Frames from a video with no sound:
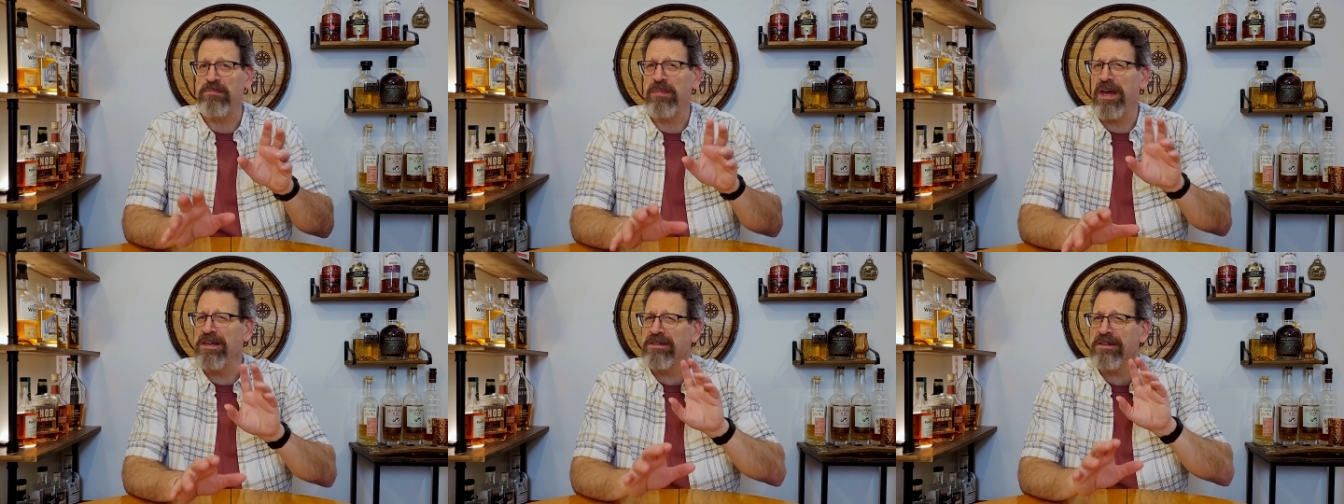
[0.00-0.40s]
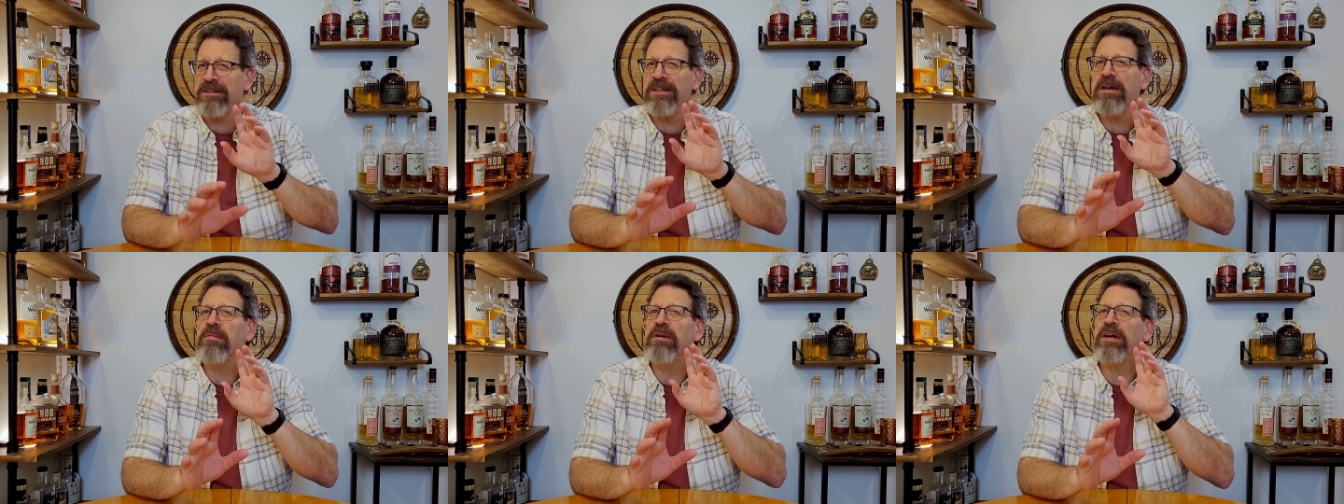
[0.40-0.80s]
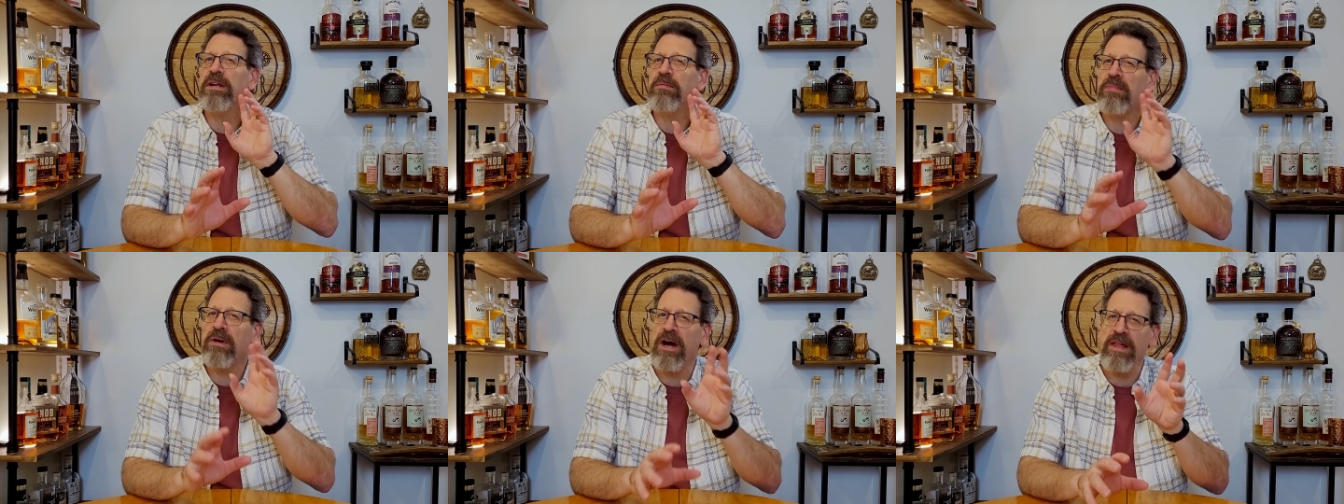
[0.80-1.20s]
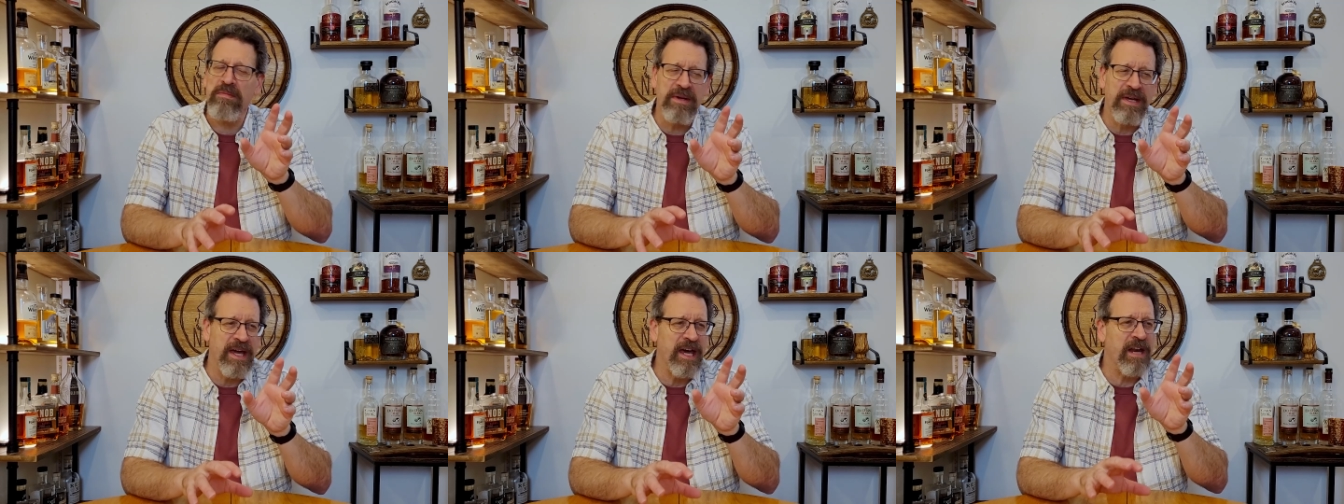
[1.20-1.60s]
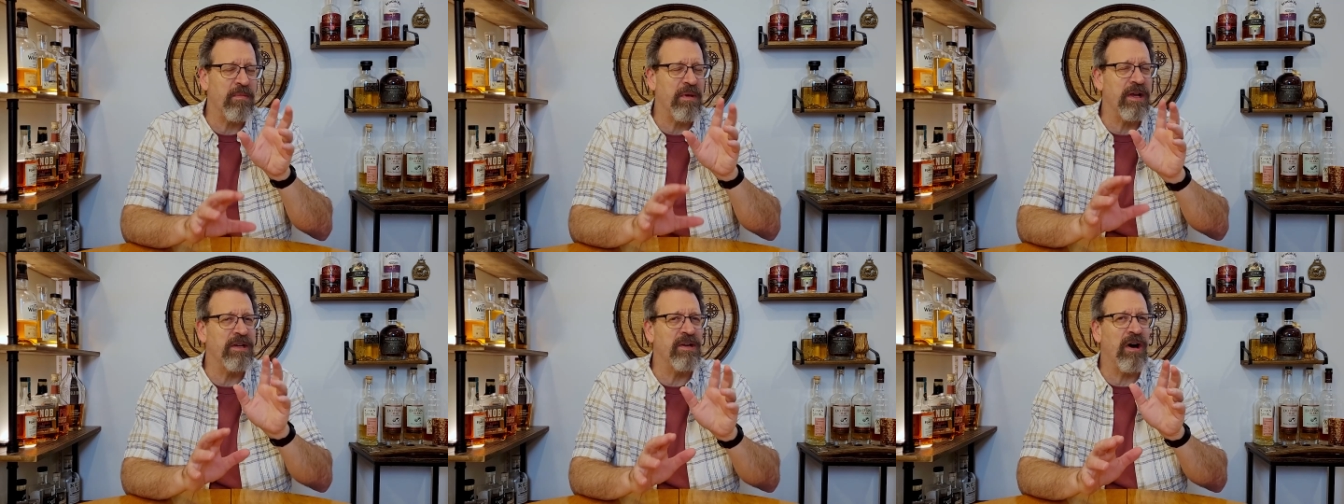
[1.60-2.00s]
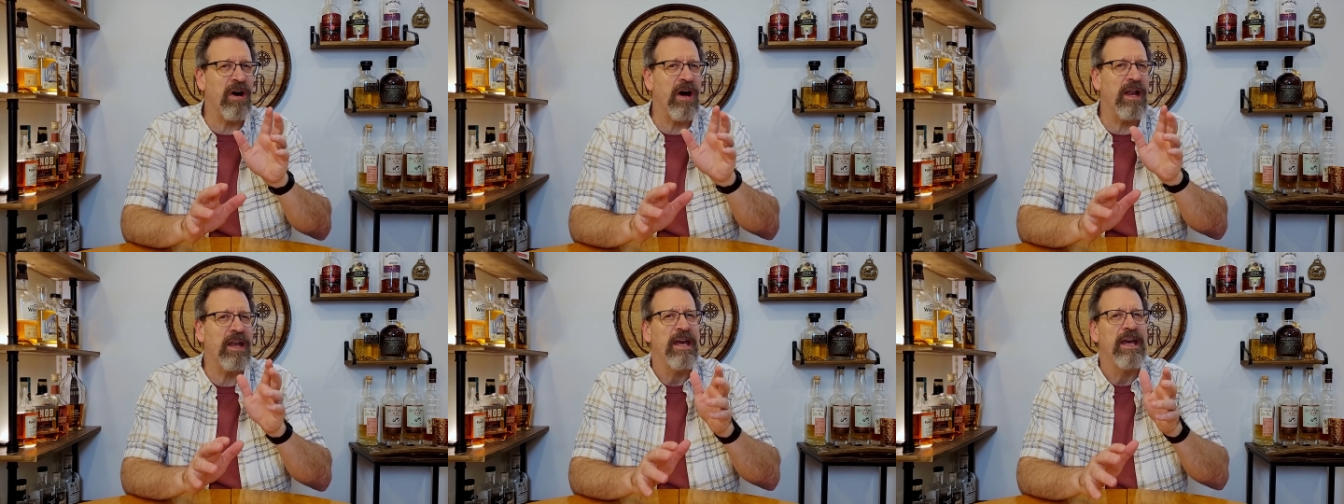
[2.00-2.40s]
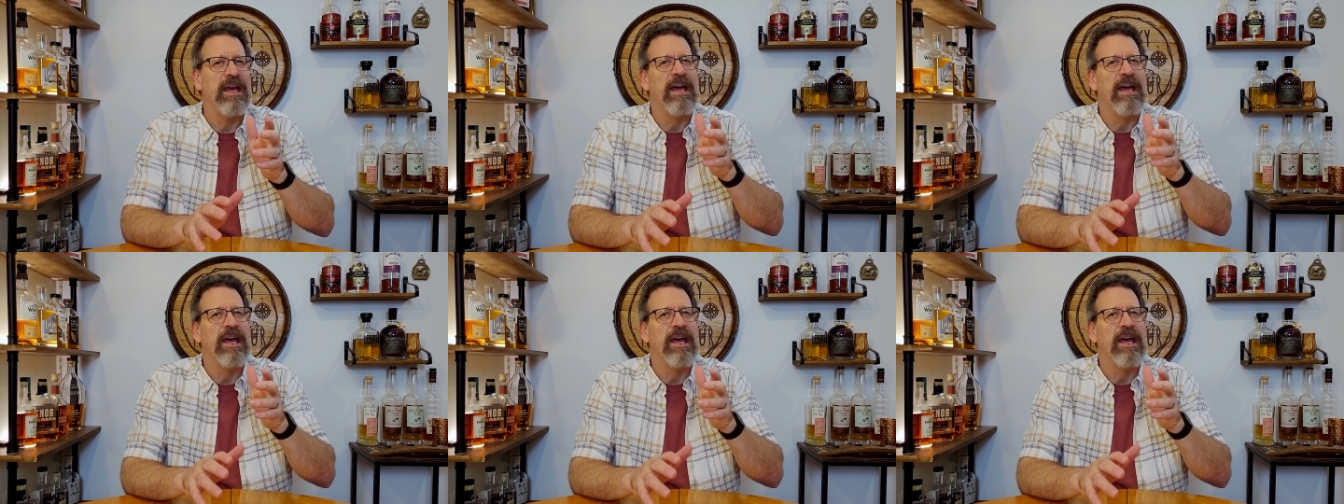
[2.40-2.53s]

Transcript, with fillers: Basically, am I going to buy them again? Am I not?